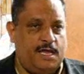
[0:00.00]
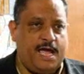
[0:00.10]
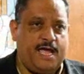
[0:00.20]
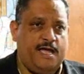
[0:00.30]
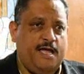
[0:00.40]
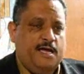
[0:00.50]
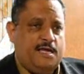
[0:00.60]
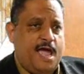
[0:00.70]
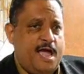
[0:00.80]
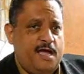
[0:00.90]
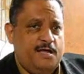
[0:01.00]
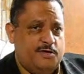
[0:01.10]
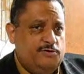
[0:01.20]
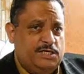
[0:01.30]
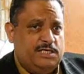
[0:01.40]
Yeah,
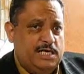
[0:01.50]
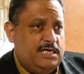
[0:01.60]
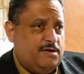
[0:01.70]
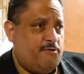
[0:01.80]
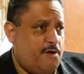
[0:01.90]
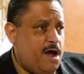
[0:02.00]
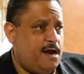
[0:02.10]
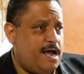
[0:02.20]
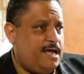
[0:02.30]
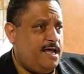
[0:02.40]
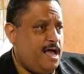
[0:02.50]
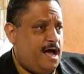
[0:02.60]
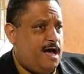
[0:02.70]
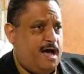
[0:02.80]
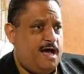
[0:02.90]
you didn't need to run.
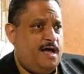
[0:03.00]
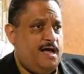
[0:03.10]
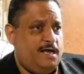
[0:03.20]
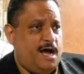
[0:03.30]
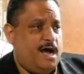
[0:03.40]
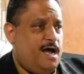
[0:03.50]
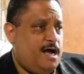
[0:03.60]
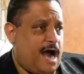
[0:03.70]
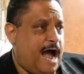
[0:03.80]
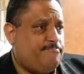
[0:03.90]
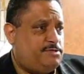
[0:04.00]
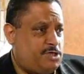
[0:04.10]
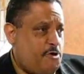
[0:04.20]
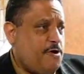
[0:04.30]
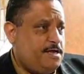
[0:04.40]
I'm
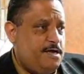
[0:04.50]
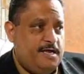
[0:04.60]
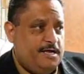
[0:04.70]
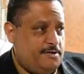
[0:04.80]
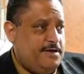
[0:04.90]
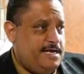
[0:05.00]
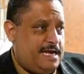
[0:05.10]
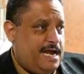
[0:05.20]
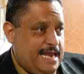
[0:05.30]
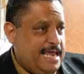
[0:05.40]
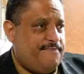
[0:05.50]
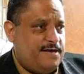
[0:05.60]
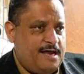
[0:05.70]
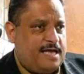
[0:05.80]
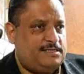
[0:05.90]
showing you. You need to leave.
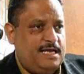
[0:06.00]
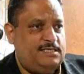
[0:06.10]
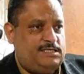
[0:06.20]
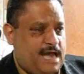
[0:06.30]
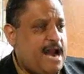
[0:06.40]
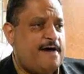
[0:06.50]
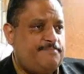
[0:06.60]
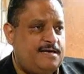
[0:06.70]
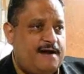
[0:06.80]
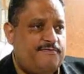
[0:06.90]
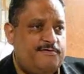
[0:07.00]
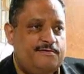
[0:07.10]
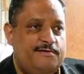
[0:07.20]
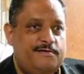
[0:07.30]
And I said, shut up, devil.